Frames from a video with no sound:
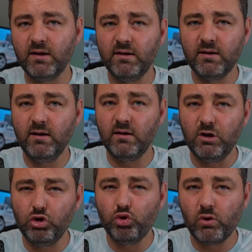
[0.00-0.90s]
they say they
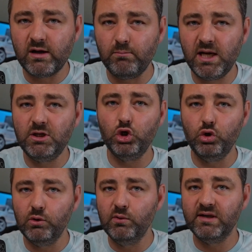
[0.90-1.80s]
do recommend you
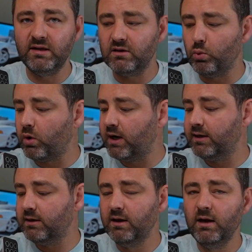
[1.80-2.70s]
using the
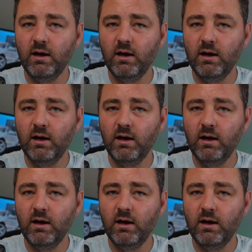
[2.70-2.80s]
wire